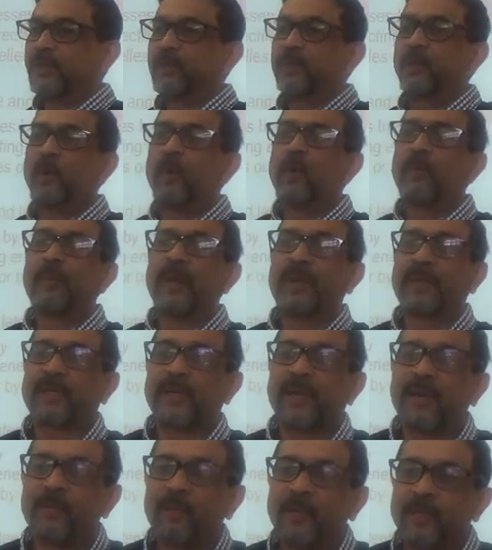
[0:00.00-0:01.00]
No
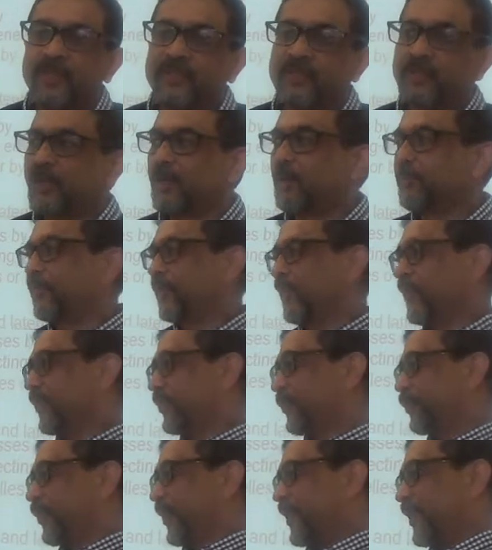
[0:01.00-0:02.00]
metabolism is
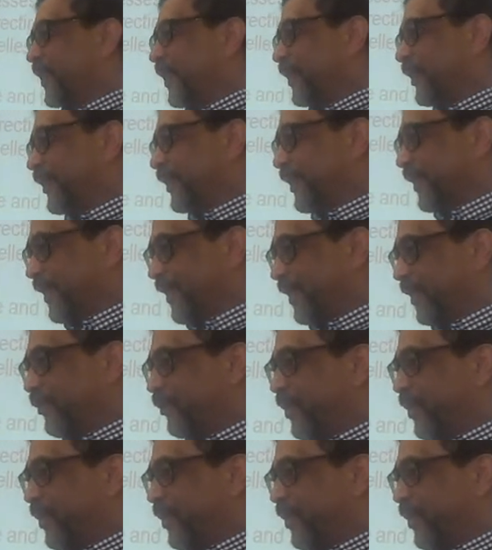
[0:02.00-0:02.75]
present in